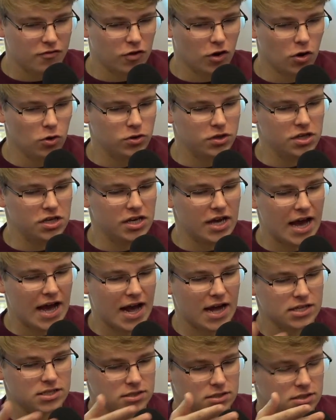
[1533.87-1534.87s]
Hokie,
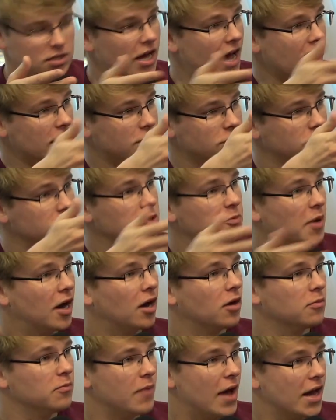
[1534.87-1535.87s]
asked actually
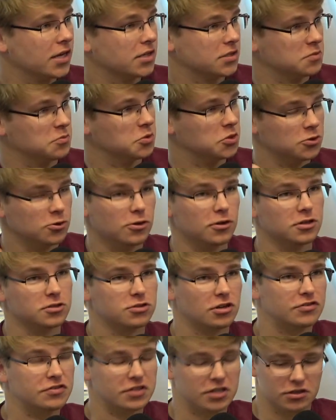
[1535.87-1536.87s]
about Maddox and Pedulla, so
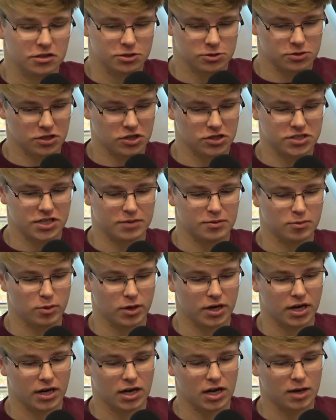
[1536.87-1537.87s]
I figured this was a good time to
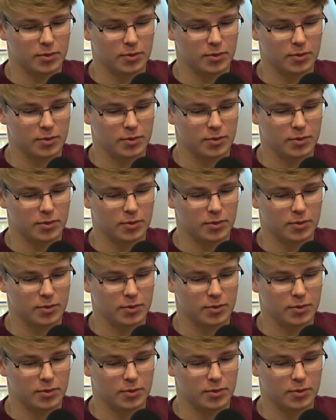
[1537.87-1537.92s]
bring it up.